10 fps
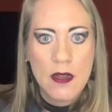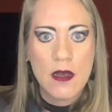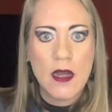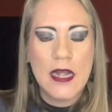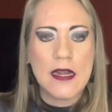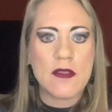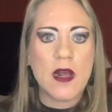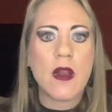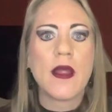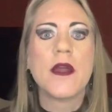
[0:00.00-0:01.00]
All right, get the
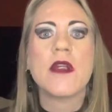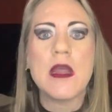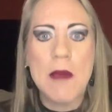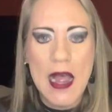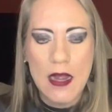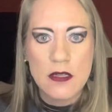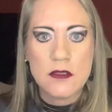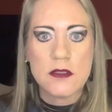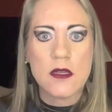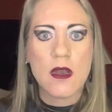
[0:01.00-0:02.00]
clarity back
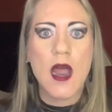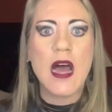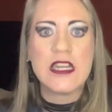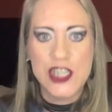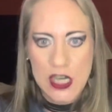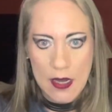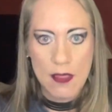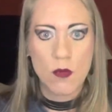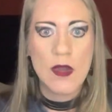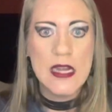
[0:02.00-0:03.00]
the logic and
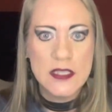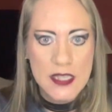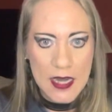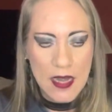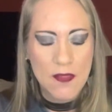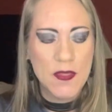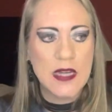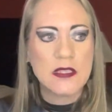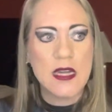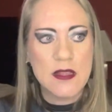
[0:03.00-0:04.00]
the reasoning and
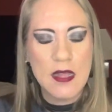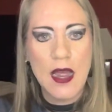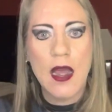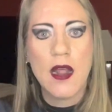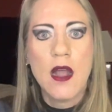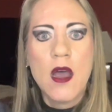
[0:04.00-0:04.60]
things like that.